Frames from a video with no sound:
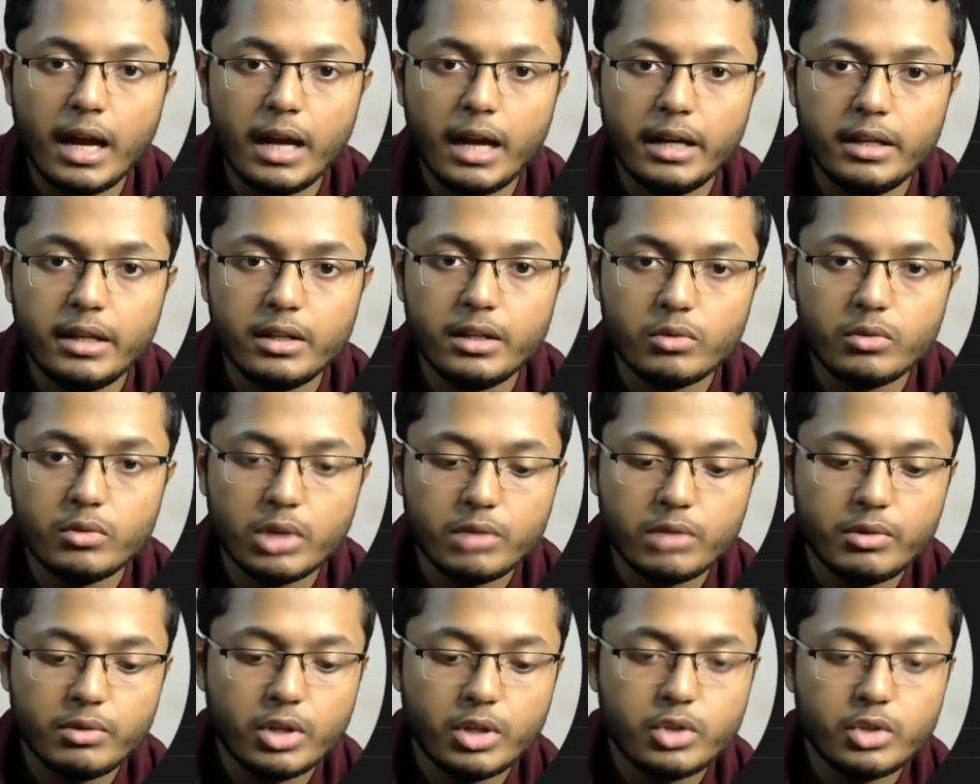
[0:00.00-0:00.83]
And here
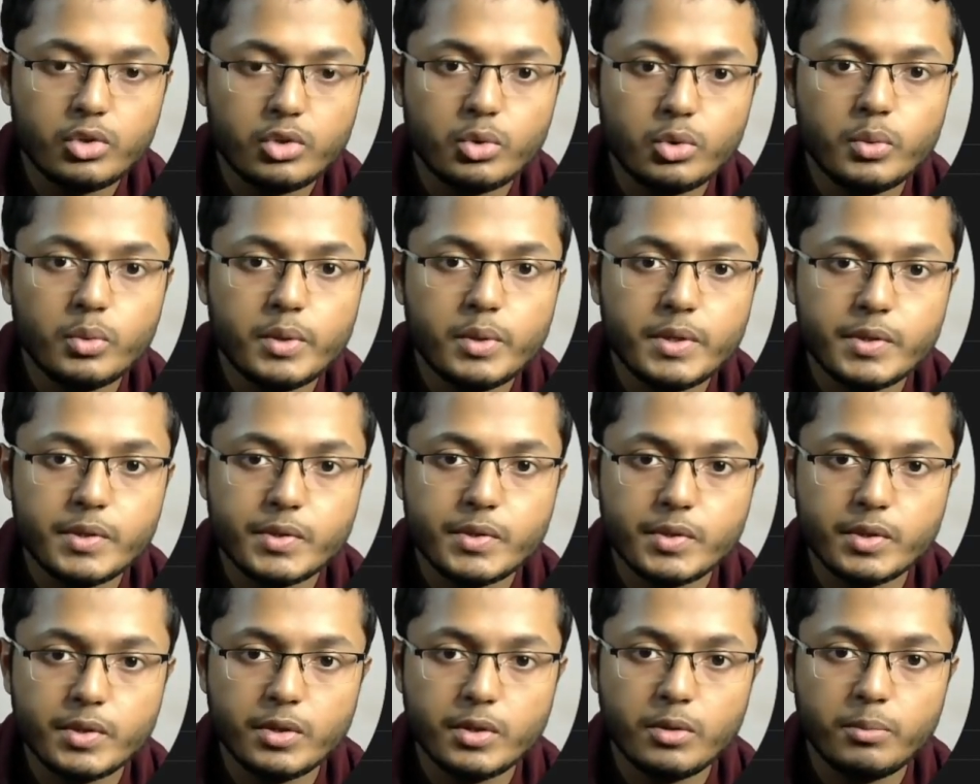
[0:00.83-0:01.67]
what we want to do
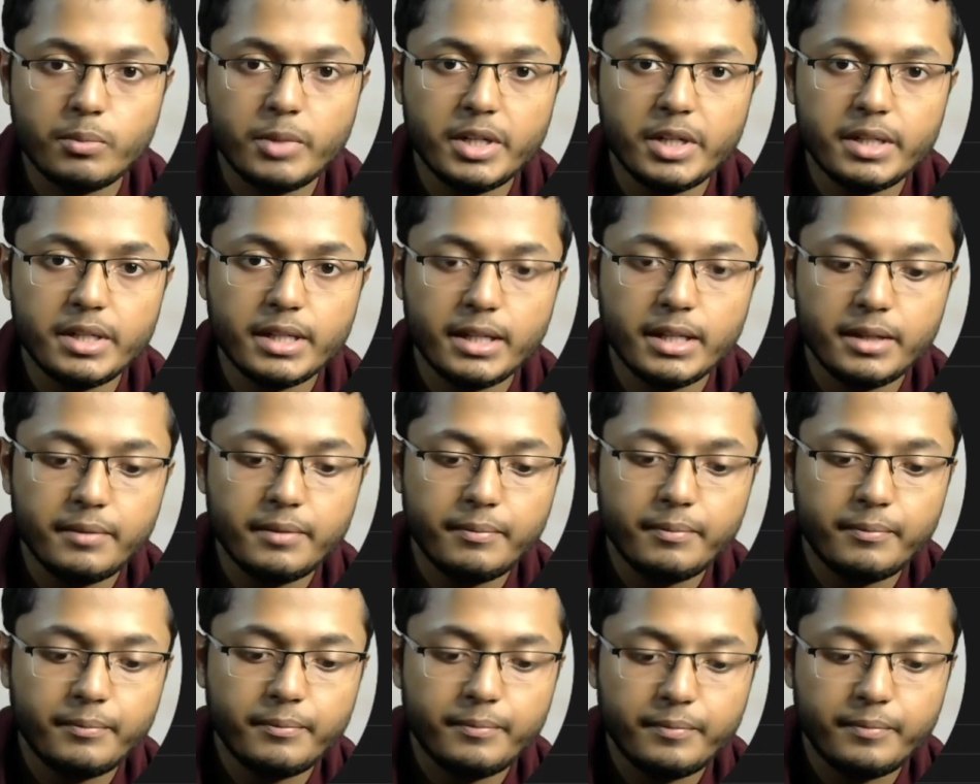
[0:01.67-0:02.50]
is
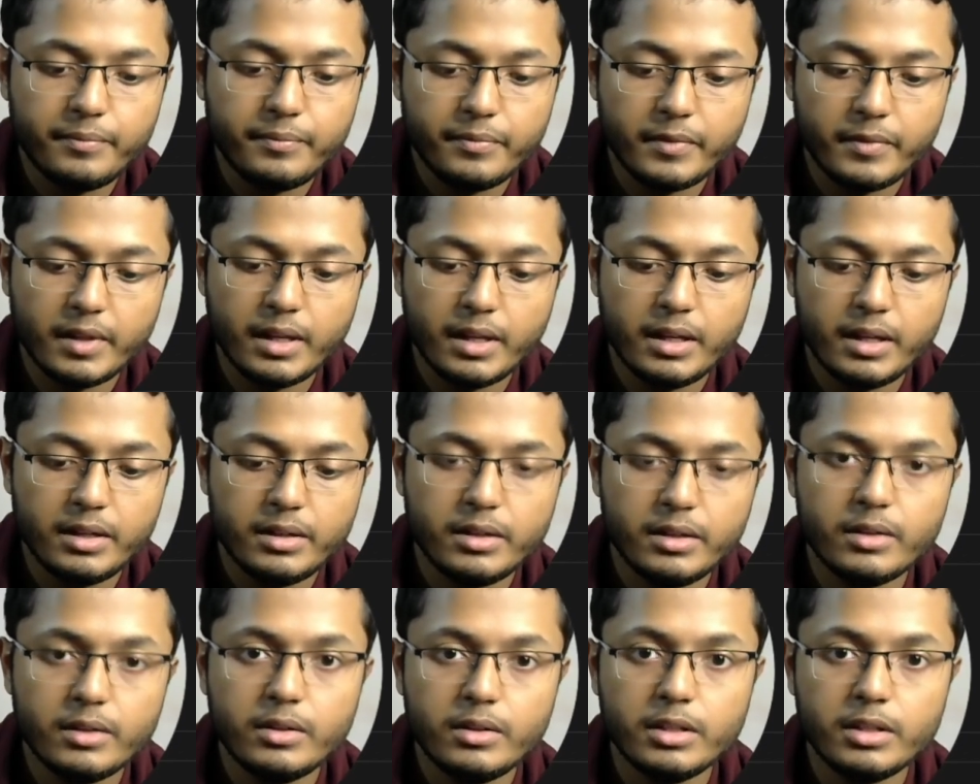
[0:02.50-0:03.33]
println,
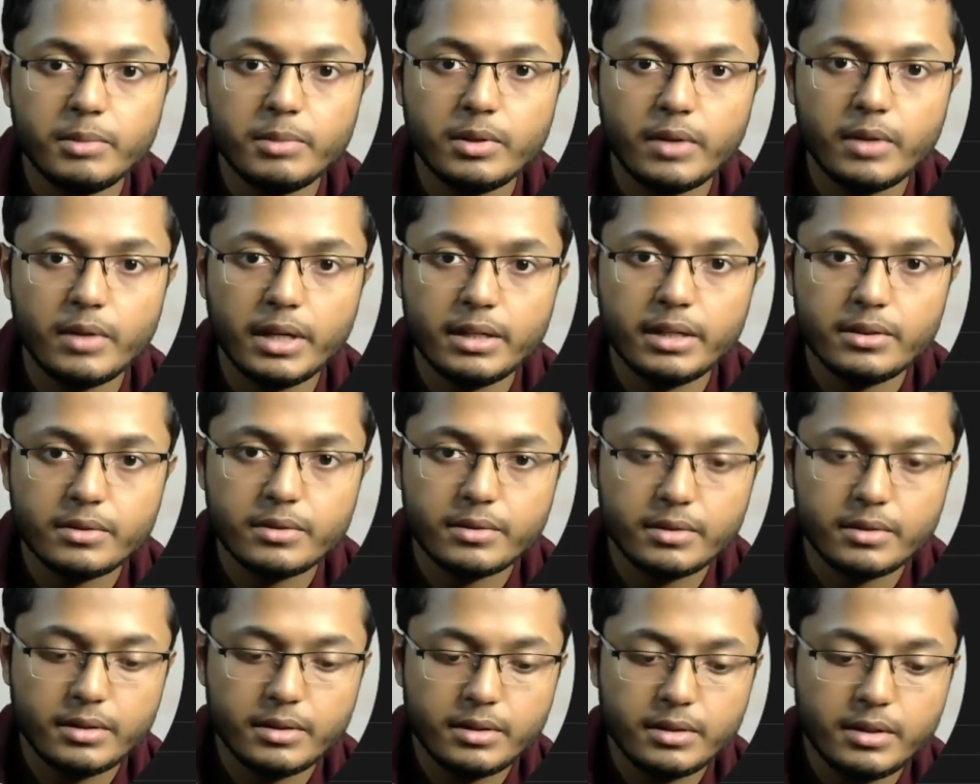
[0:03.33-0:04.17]
and here let me write
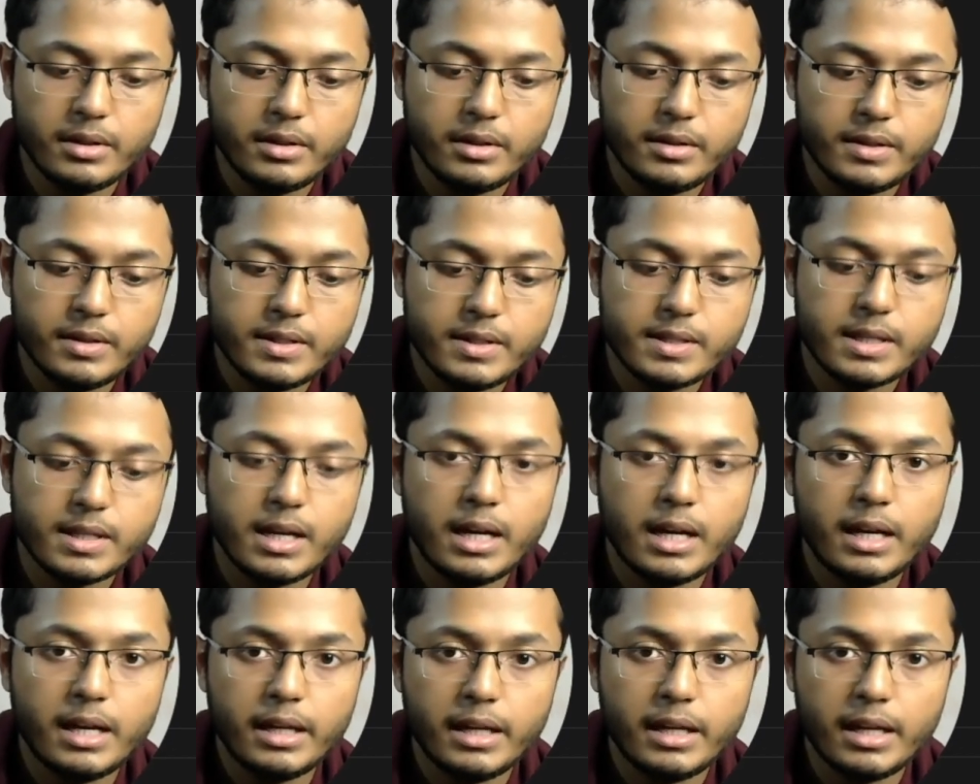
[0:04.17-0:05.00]
this
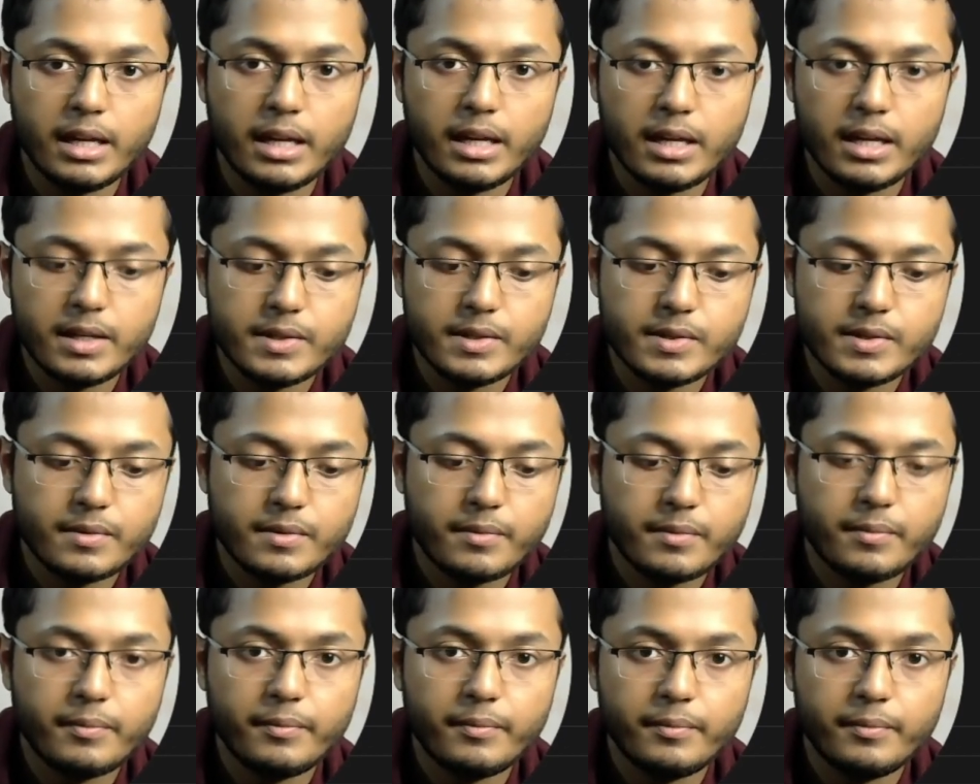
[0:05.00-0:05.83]
guy
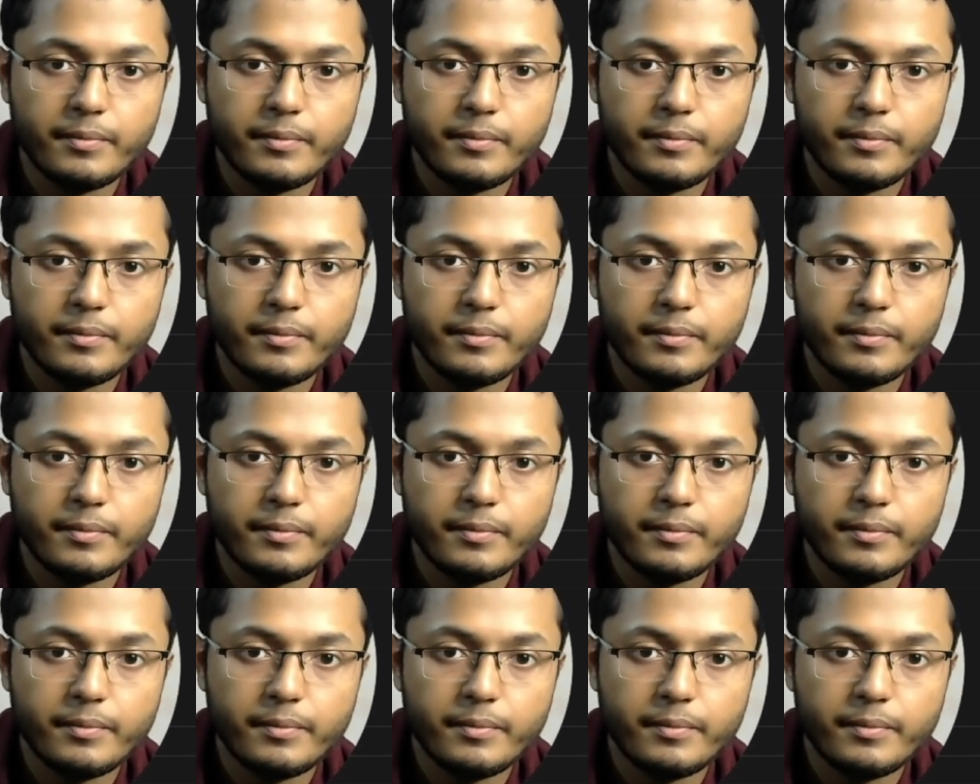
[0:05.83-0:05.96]
has